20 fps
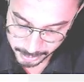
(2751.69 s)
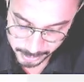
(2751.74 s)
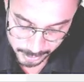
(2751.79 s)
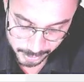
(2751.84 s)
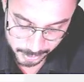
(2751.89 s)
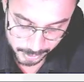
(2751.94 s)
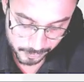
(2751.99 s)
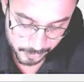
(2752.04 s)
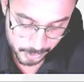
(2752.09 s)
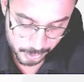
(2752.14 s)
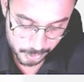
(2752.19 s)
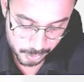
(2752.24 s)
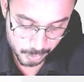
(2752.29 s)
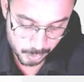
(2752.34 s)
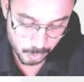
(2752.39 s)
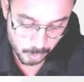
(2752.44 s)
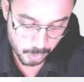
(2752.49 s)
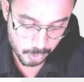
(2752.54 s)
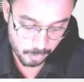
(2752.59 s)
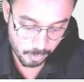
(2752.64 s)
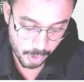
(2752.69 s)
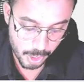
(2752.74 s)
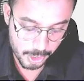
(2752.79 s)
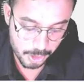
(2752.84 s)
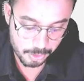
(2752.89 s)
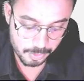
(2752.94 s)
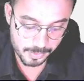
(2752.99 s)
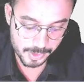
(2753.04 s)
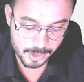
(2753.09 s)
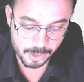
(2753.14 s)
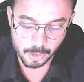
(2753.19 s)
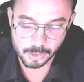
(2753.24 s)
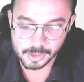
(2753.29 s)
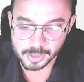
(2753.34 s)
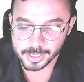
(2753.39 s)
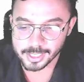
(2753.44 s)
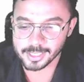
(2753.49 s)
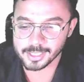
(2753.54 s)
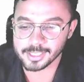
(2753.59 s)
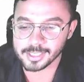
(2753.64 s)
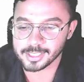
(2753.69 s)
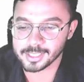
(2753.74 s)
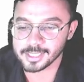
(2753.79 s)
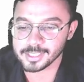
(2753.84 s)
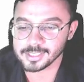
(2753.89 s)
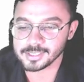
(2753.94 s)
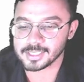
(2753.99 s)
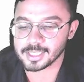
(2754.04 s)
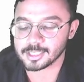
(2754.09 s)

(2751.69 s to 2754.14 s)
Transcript: like if the stool volume is also get decreased,